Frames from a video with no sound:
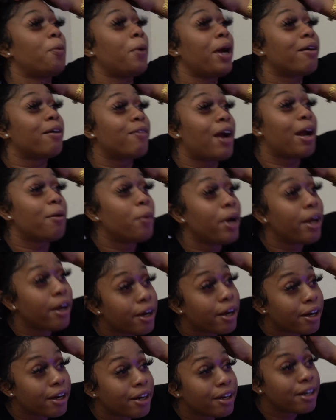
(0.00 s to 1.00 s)
where? Right
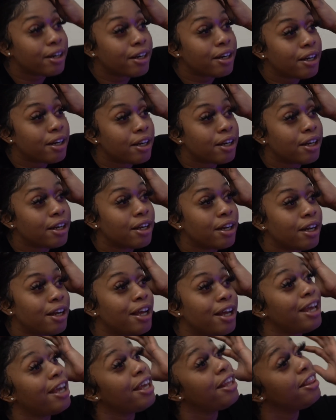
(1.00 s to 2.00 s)
where? In
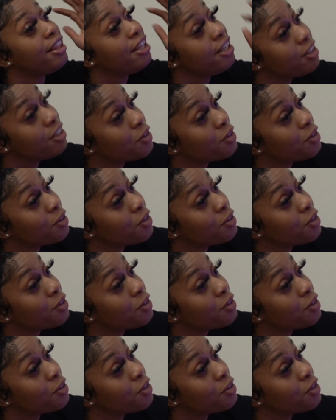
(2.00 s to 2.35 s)
this